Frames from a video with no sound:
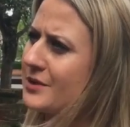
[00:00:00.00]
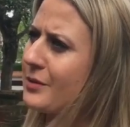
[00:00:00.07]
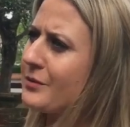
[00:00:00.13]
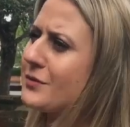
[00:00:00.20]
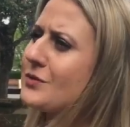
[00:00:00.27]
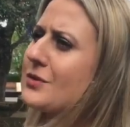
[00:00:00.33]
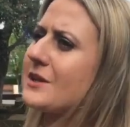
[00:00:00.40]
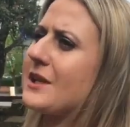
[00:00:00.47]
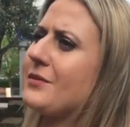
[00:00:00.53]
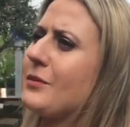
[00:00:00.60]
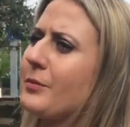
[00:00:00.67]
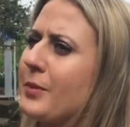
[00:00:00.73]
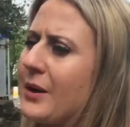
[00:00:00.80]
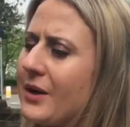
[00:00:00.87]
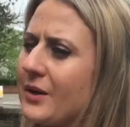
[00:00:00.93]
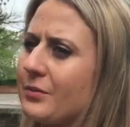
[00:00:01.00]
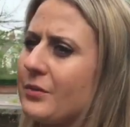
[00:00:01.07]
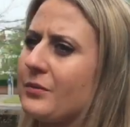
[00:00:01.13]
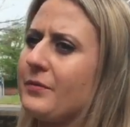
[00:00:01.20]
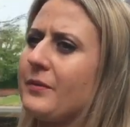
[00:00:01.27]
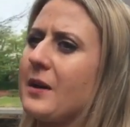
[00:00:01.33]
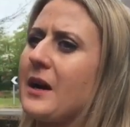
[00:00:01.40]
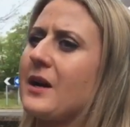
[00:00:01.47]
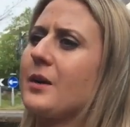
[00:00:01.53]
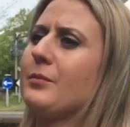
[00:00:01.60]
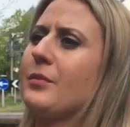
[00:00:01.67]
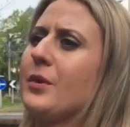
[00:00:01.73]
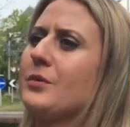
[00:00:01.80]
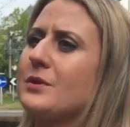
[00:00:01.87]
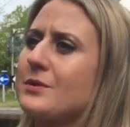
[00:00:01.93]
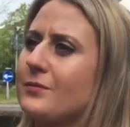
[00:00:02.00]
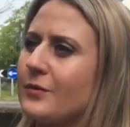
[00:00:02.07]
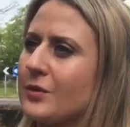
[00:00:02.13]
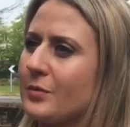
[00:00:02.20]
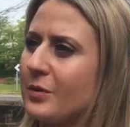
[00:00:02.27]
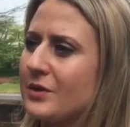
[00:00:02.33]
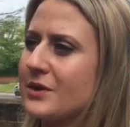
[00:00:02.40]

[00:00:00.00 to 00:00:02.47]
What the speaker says: When we've just given birth, we're at our most vulnerable,